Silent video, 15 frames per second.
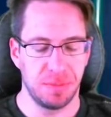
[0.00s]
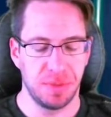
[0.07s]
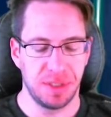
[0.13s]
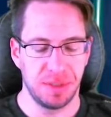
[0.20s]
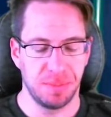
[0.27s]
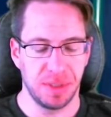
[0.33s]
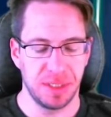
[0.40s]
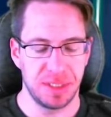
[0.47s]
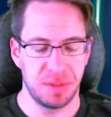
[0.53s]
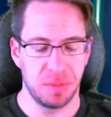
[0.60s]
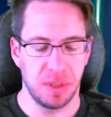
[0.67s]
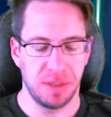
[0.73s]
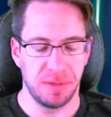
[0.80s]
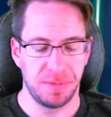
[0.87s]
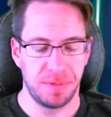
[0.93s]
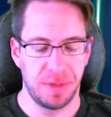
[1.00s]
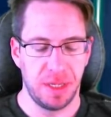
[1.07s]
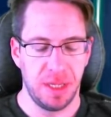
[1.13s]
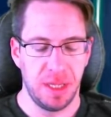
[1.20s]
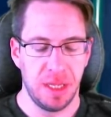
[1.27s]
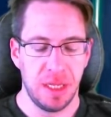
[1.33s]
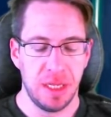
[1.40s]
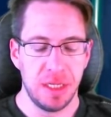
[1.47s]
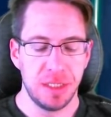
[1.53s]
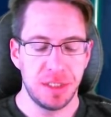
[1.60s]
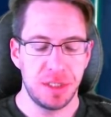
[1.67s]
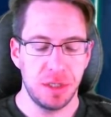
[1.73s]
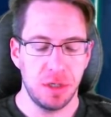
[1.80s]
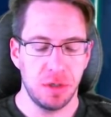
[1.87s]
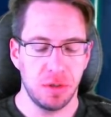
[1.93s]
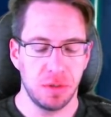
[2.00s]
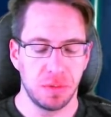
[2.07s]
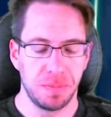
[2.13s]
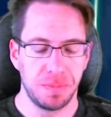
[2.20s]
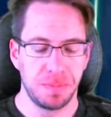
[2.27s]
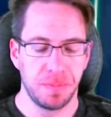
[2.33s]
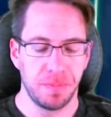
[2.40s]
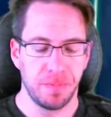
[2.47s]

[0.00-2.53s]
with the +12. So,